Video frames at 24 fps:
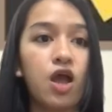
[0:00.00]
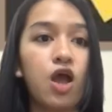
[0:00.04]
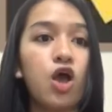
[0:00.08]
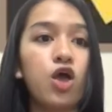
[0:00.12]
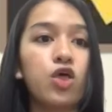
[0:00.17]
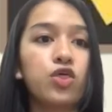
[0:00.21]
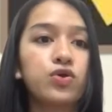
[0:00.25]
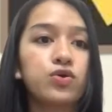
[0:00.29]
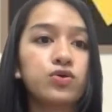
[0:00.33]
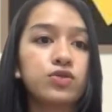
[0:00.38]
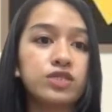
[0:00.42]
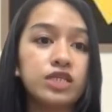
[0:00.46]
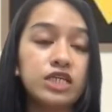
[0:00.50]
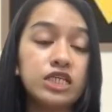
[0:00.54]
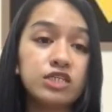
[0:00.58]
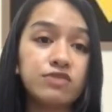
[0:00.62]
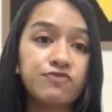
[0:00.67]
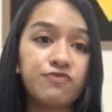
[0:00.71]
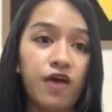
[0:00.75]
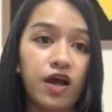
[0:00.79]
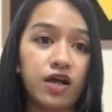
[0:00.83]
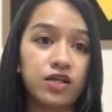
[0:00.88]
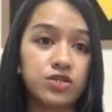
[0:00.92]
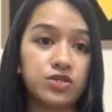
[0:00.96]
So these
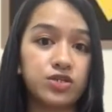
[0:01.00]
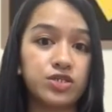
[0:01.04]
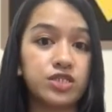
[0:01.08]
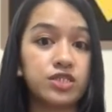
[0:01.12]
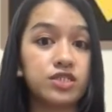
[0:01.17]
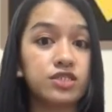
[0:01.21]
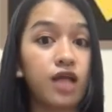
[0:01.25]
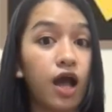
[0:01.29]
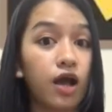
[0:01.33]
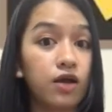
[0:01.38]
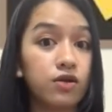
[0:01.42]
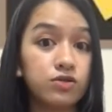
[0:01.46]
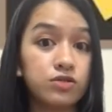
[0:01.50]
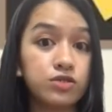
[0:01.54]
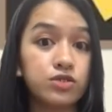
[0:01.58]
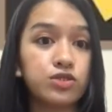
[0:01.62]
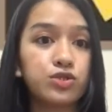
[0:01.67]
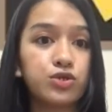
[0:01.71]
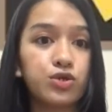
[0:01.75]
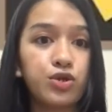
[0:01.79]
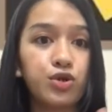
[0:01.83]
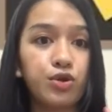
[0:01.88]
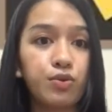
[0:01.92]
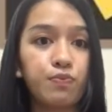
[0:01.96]
factors tackles
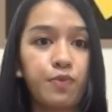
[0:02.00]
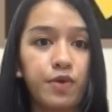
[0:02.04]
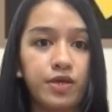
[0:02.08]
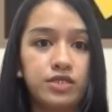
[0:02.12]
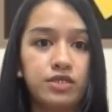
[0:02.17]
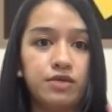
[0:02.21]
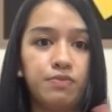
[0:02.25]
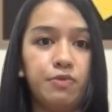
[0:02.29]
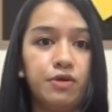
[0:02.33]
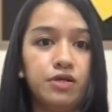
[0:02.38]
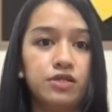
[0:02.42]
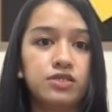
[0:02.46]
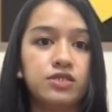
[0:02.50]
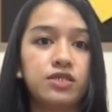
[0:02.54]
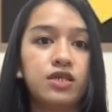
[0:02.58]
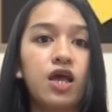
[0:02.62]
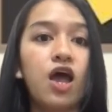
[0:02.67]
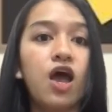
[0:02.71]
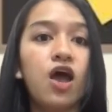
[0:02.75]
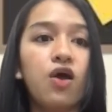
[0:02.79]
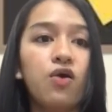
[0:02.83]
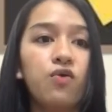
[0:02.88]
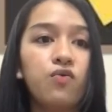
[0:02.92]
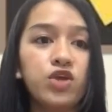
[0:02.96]
true principles,
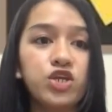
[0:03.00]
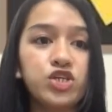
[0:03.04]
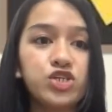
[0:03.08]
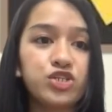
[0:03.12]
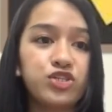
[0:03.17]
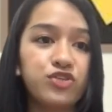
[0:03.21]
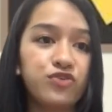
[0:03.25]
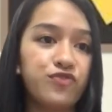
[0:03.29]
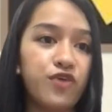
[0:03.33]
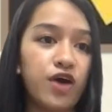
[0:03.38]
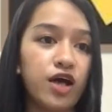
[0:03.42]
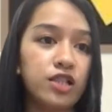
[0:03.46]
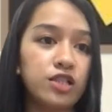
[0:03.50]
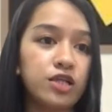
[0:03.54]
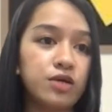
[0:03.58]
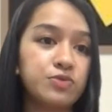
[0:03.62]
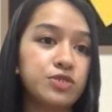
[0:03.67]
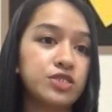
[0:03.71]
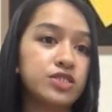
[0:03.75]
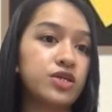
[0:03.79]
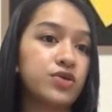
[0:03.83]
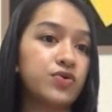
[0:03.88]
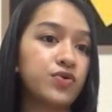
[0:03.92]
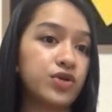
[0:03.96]
which develops
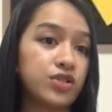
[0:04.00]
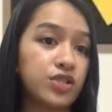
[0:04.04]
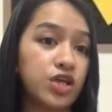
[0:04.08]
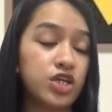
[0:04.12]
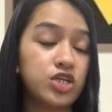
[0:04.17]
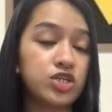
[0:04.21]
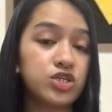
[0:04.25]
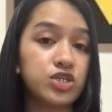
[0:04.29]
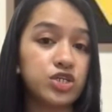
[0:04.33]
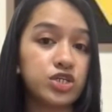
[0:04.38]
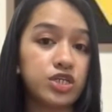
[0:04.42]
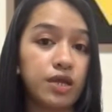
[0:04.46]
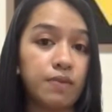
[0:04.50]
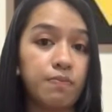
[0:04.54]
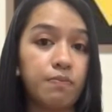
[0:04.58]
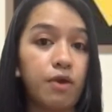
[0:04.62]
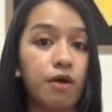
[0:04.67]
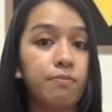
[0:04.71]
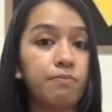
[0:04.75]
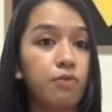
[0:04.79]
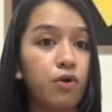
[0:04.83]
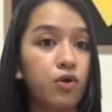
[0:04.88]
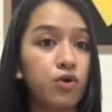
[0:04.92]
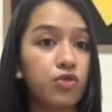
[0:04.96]
the relationship of
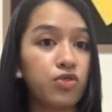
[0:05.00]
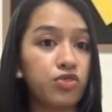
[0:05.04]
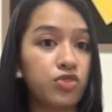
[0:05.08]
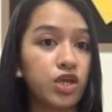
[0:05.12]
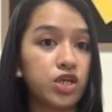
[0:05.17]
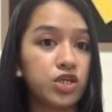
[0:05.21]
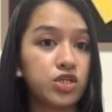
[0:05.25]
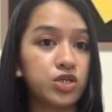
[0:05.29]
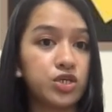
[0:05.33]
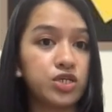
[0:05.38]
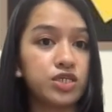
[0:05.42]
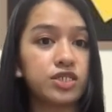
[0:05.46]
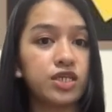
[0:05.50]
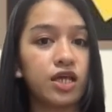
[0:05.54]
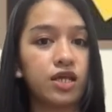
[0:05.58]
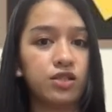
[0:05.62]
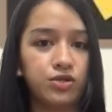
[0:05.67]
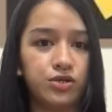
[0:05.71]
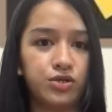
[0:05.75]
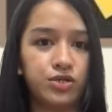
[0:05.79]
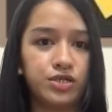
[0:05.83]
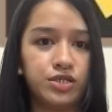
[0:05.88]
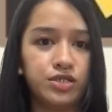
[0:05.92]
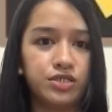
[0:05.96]
both teachers and
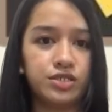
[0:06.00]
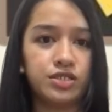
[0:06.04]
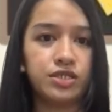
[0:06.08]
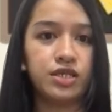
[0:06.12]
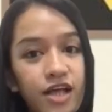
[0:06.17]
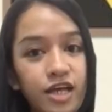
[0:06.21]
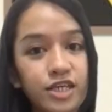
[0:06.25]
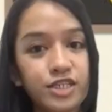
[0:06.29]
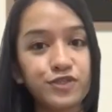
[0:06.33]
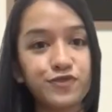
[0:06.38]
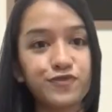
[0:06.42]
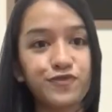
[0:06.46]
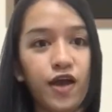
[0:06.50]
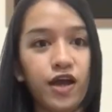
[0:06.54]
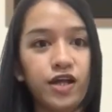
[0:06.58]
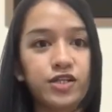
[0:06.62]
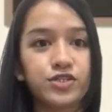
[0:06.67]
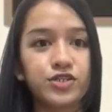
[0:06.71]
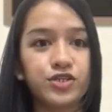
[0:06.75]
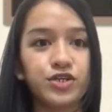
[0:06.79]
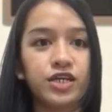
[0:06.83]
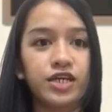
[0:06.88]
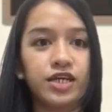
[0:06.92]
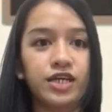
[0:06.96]
learners. Last factor
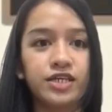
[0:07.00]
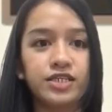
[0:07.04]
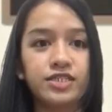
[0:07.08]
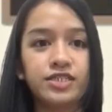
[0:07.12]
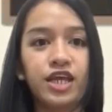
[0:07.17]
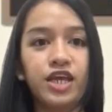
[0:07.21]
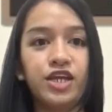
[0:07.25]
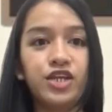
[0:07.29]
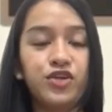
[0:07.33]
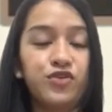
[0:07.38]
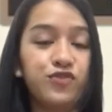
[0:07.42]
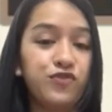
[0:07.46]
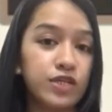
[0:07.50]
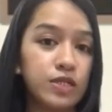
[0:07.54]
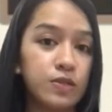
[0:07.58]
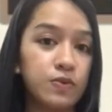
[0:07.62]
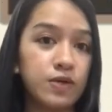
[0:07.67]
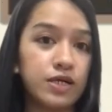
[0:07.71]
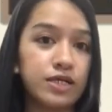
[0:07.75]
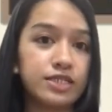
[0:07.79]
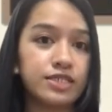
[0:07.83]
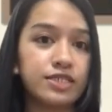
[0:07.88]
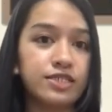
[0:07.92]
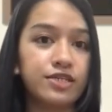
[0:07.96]
is
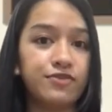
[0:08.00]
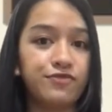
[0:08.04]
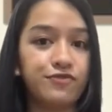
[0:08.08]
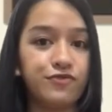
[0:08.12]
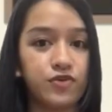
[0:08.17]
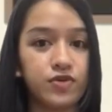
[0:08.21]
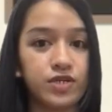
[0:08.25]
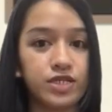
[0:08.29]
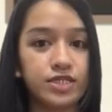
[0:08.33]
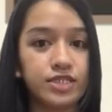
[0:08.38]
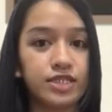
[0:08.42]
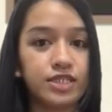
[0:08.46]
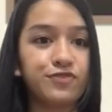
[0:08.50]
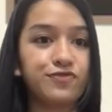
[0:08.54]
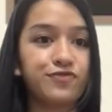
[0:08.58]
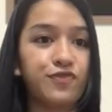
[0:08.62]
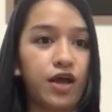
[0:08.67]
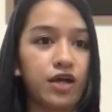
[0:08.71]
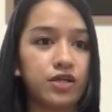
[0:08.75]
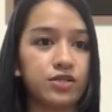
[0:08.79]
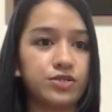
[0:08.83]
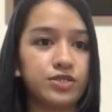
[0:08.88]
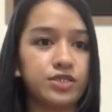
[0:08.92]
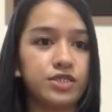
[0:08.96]
individuals' differences
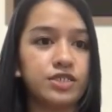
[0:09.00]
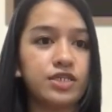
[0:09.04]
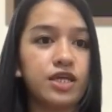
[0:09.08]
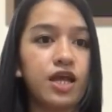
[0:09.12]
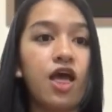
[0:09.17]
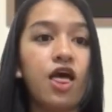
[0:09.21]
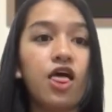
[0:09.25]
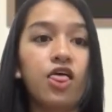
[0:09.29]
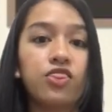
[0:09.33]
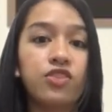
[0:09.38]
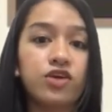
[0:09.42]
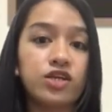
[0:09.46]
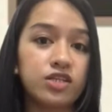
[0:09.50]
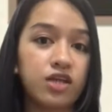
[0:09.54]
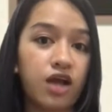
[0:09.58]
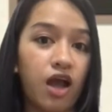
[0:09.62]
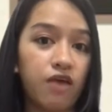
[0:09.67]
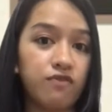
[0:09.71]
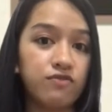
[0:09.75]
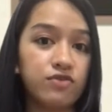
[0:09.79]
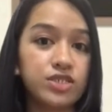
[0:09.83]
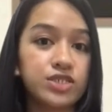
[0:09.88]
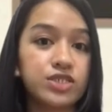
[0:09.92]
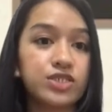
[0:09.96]
factors that
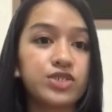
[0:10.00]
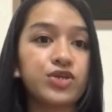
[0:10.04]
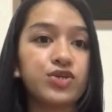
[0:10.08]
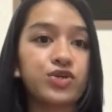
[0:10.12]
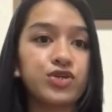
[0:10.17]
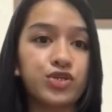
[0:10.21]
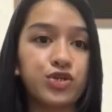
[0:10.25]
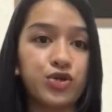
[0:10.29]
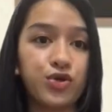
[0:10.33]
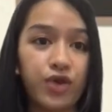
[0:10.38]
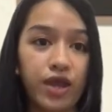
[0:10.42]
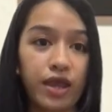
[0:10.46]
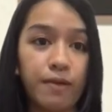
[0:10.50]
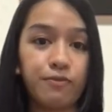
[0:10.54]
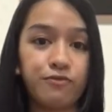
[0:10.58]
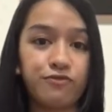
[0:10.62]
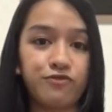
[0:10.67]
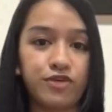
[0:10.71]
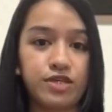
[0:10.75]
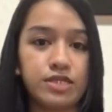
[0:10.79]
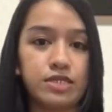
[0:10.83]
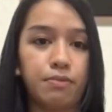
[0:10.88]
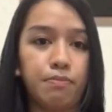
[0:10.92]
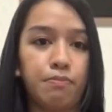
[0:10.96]
covers 3
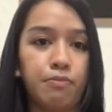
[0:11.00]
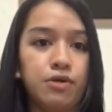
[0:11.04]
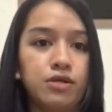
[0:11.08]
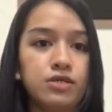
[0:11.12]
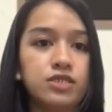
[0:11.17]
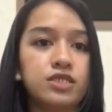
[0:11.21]
principles.